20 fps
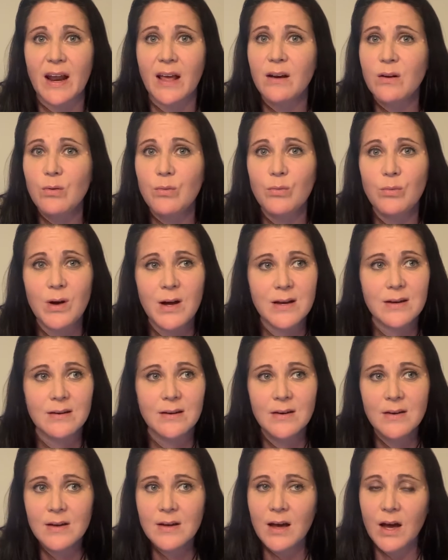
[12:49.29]
I don't want
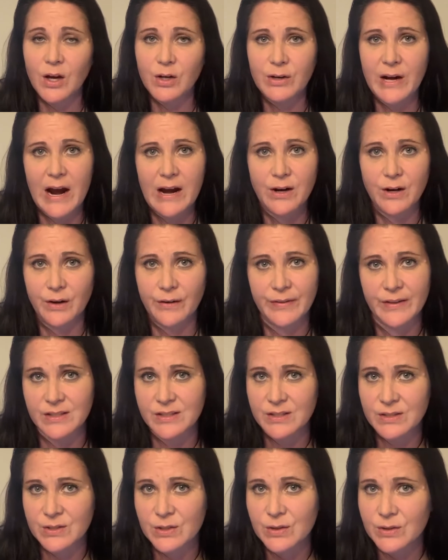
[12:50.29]
a cracker
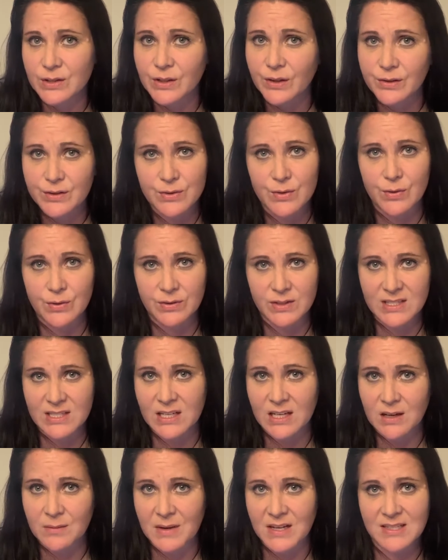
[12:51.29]
that's 2 years old
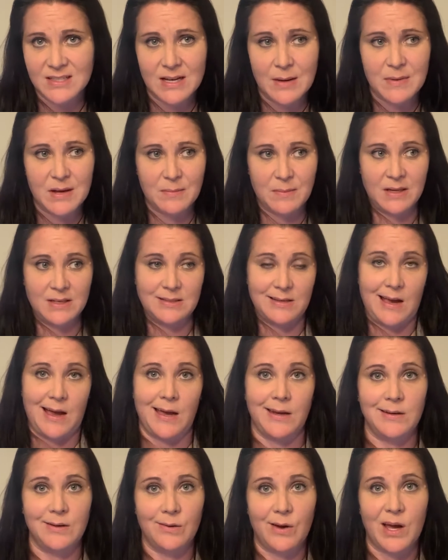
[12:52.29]
sitting in my stomach because
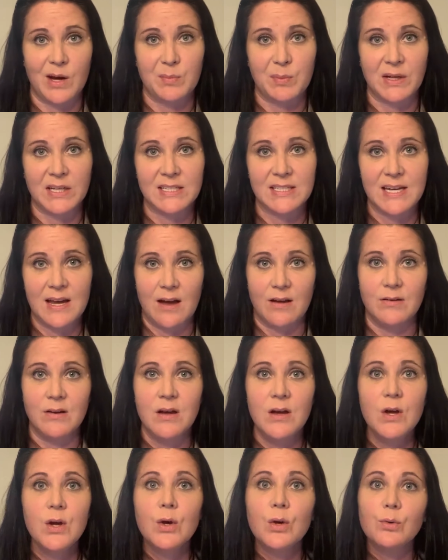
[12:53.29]
I didn't know how to break it down.
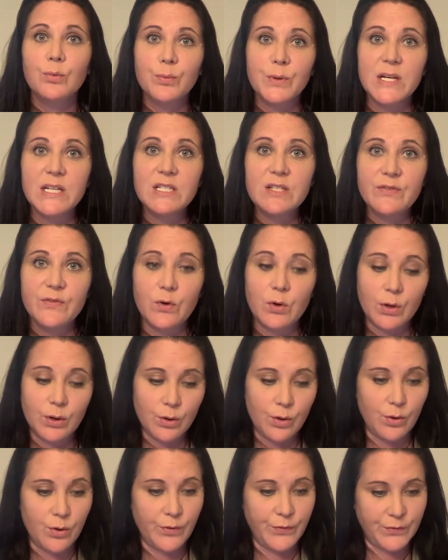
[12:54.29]
Reach for
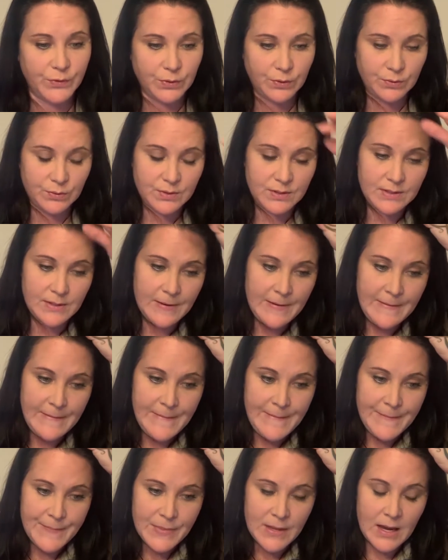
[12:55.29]
whole foods.
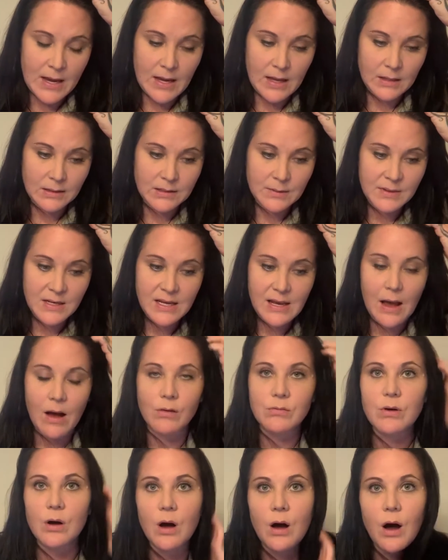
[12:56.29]
Limiting
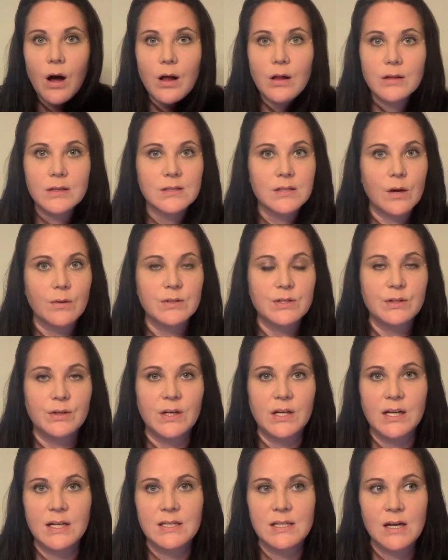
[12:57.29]
alcohol is always a
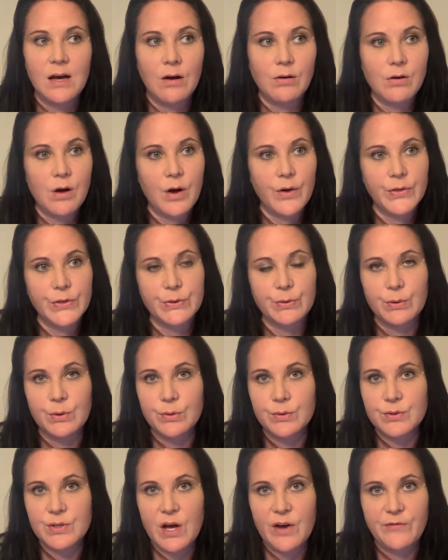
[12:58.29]
great idea. Alcohol
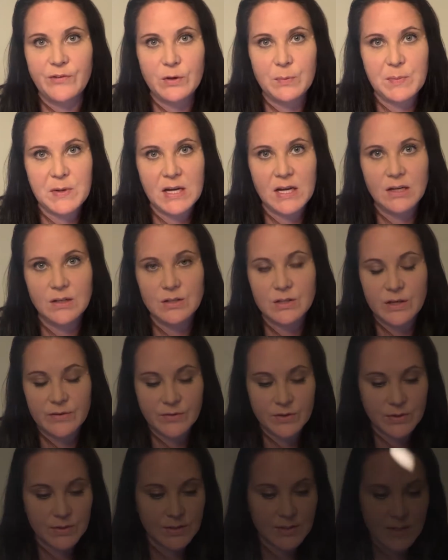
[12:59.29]
throws off your pH
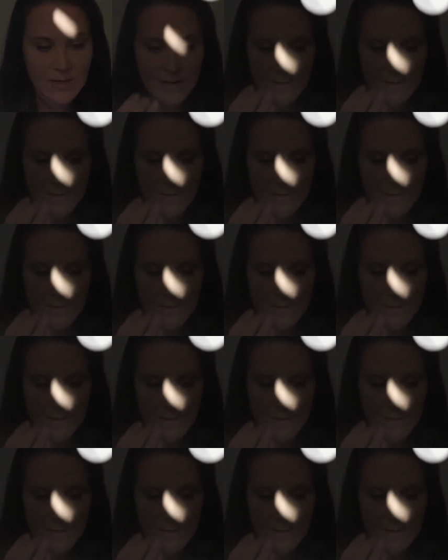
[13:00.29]
levels.